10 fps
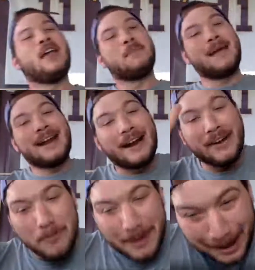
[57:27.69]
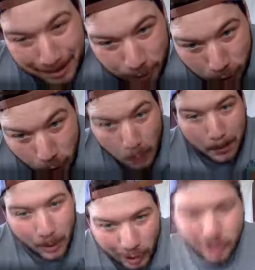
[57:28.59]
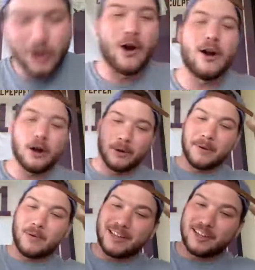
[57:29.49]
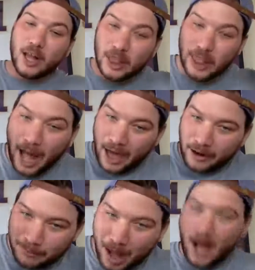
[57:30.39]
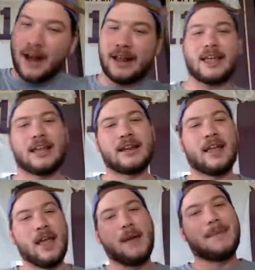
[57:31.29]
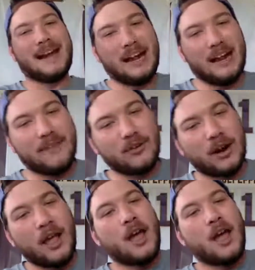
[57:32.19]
may not ever become a superstar or request a lot of money and may not ever